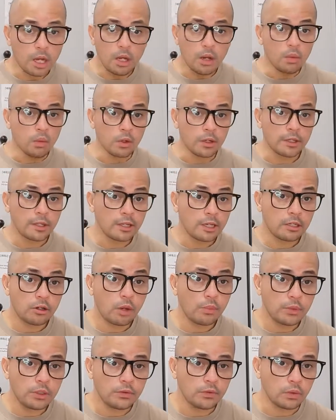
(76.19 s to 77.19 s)
Were they an
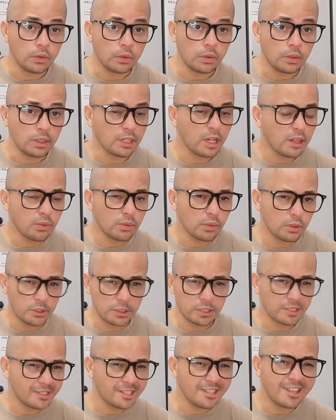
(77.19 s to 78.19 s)
omnivore? In other words,
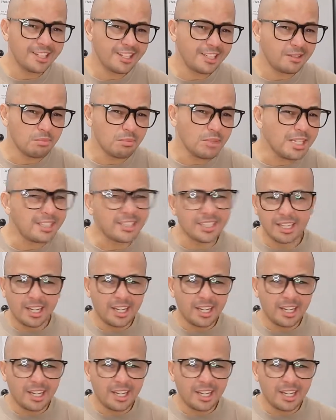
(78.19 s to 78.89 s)
did they eat meat?